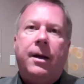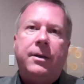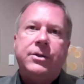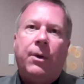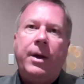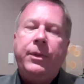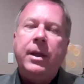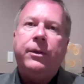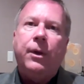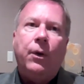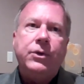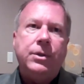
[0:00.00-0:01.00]
So I think
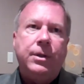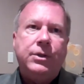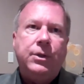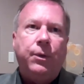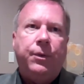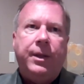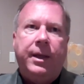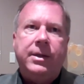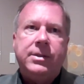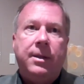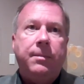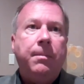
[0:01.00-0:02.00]
those are the two
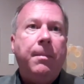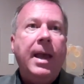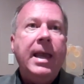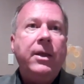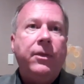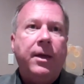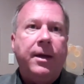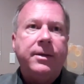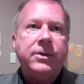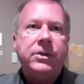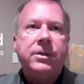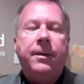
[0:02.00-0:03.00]
things that make
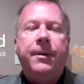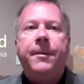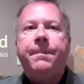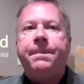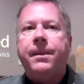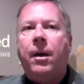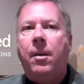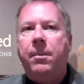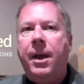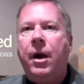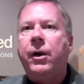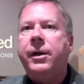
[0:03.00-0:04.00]
this
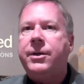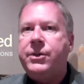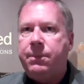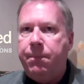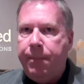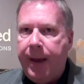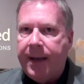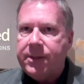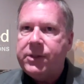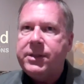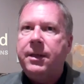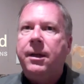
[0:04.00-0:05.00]
America's
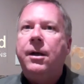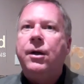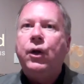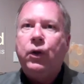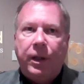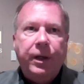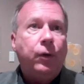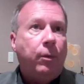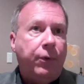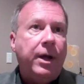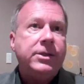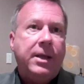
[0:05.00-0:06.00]
best clinical
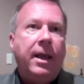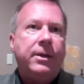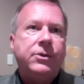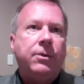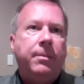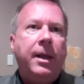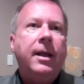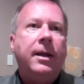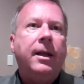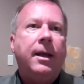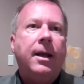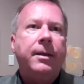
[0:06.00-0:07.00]
breast cancer
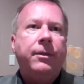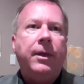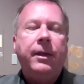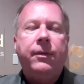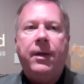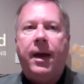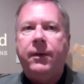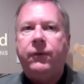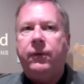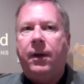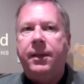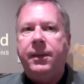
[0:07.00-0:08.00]
meeting. And I think
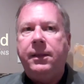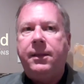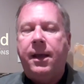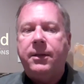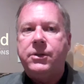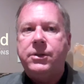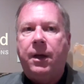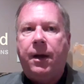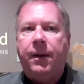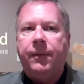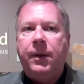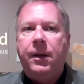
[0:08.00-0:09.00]
that I think that's
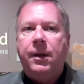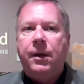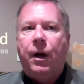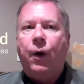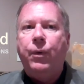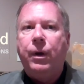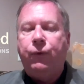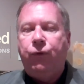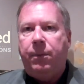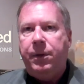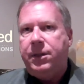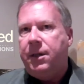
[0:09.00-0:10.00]
uh, a real
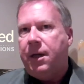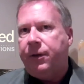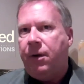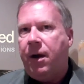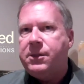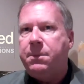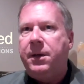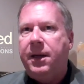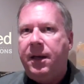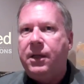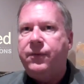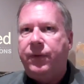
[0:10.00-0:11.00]
tribute to Dr. Osmond
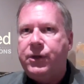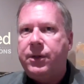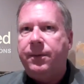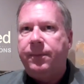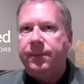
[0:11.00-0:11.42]
and his vision.